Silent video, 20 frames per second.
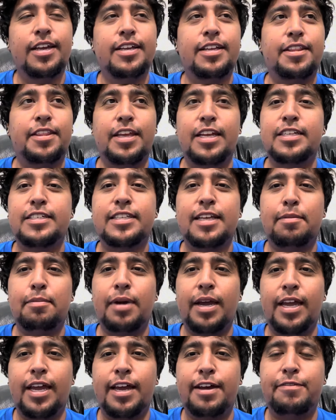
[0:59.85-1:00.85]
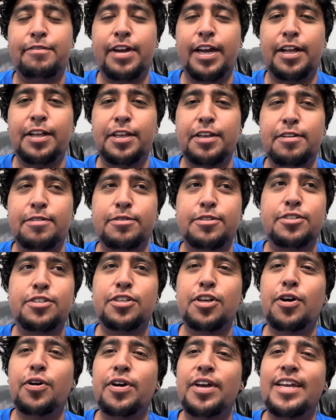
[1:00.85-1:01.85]
Things that might have value.
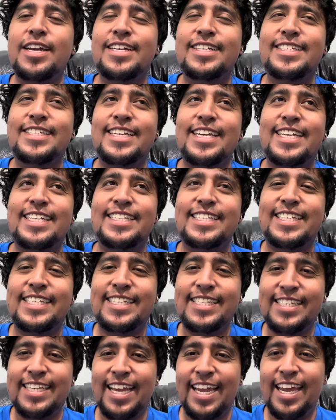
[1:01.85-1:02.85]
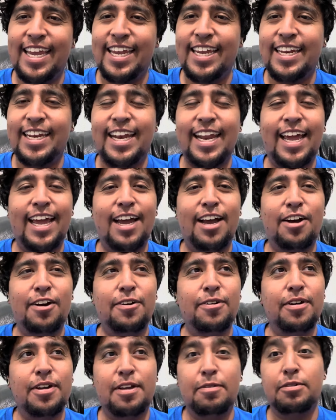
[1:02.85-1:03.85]
So it's insane.
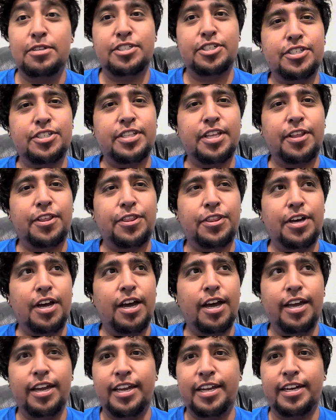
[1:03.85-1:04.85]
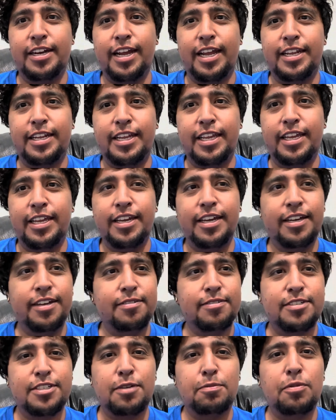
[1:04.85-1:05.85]
Now it was a thought and an idea of
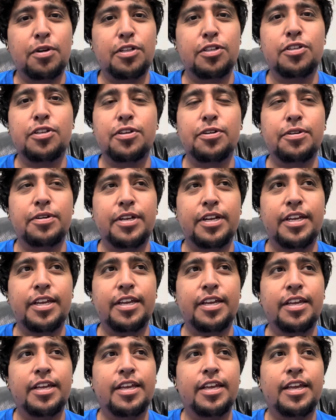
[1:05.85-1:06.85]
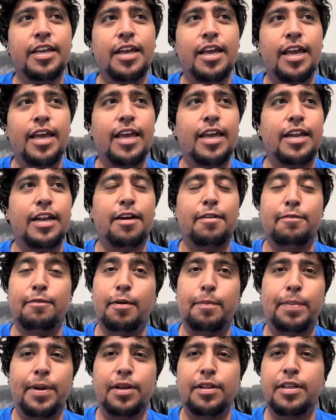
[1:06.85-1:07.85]
someone doing it. And
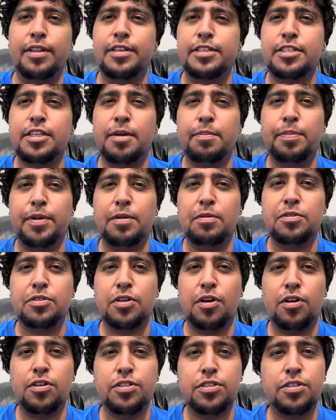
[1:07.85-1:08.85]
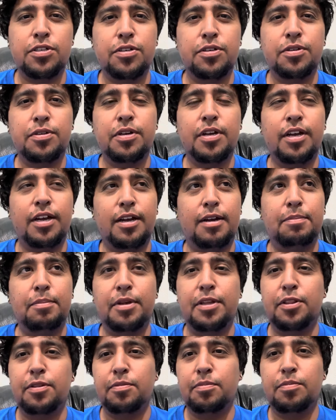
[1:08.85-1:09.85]
apparently this company was also
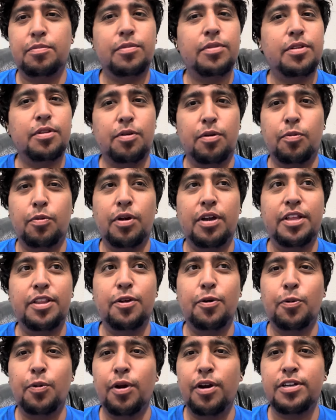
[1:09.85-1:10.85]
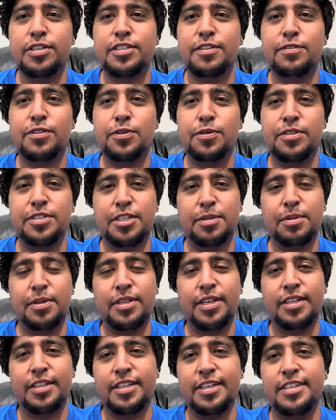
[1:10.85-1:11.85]
in the works of doing something
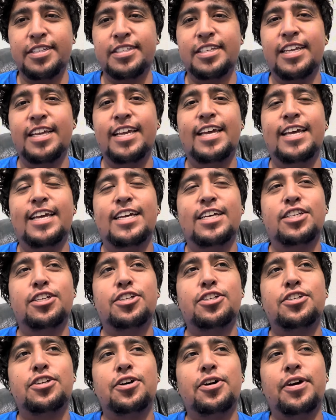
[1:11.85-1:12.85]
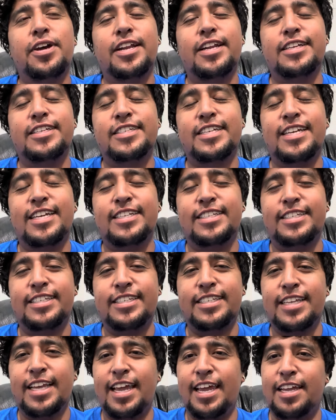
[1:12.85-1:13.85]
like this. So it is
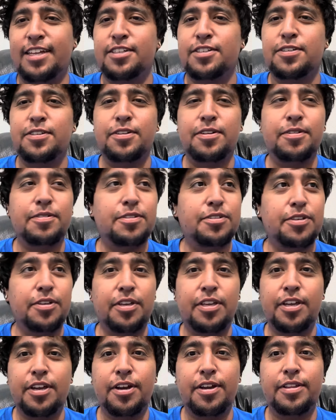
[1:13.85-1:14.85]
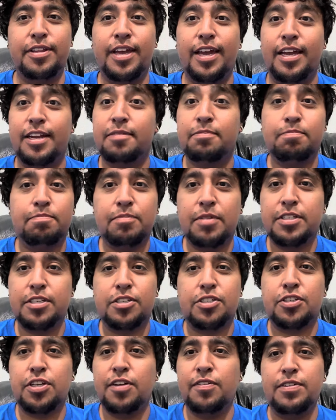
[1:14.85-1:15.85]
insane to hear that it's a
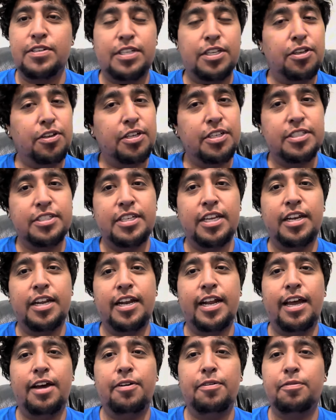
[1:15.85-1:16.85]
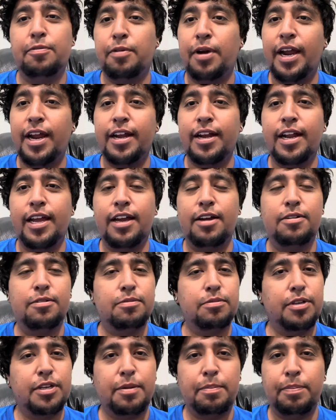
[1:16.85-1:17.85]
service that you can send it out right now.
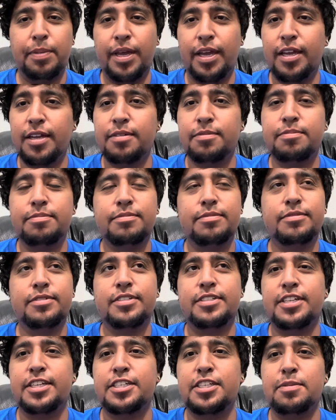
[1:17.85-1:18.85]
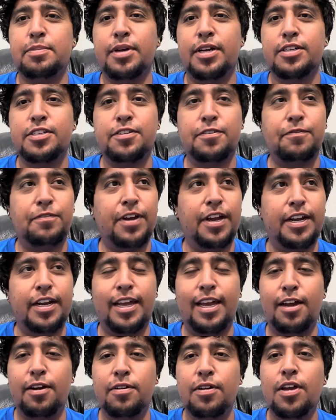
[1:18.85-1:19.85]
You can pay $60 to find
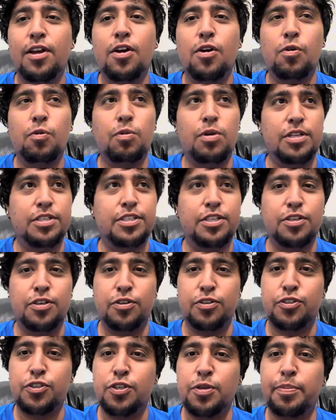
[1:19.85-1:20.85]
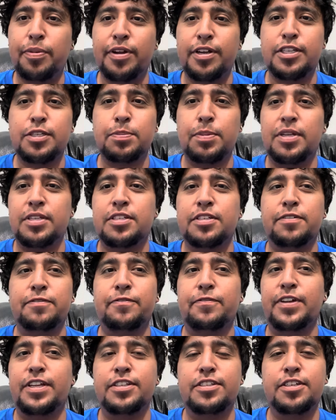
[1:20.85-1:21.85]
out what's in your super expensive
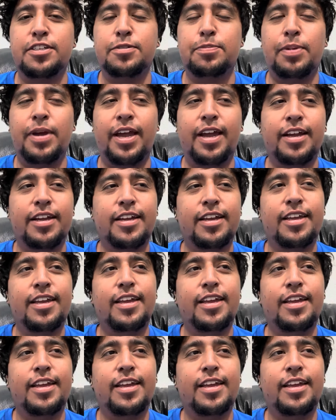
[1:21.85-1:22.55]
vintage pack.